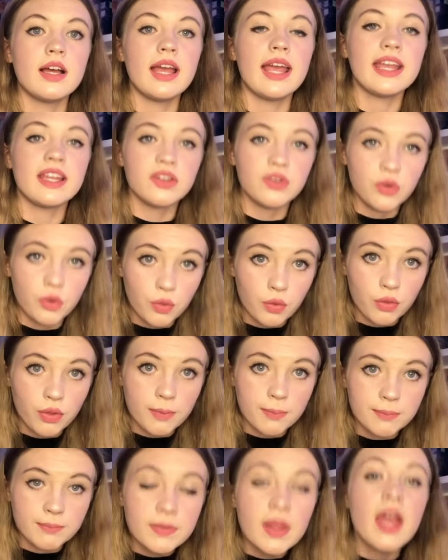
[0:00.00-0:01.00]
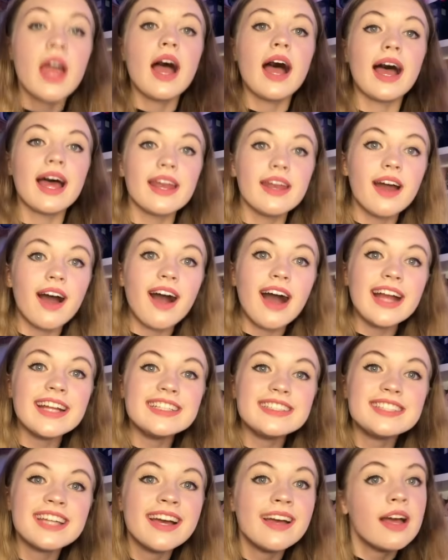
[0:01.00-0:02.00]
ignore them. And
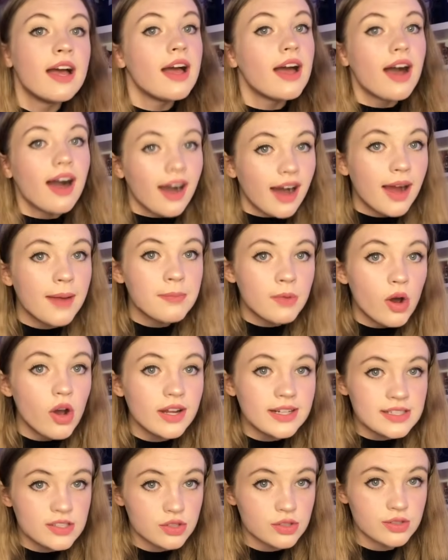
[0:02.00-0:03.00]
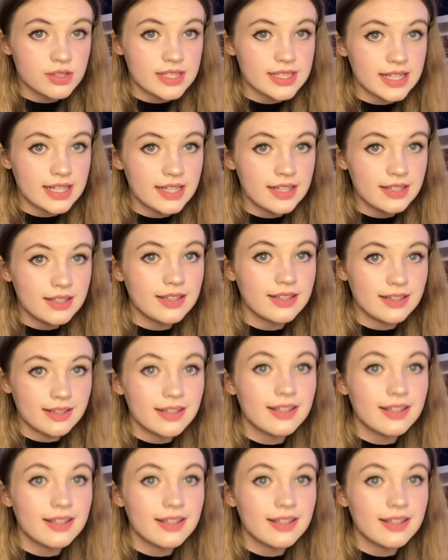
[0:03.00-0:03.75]
I'm not endorsing,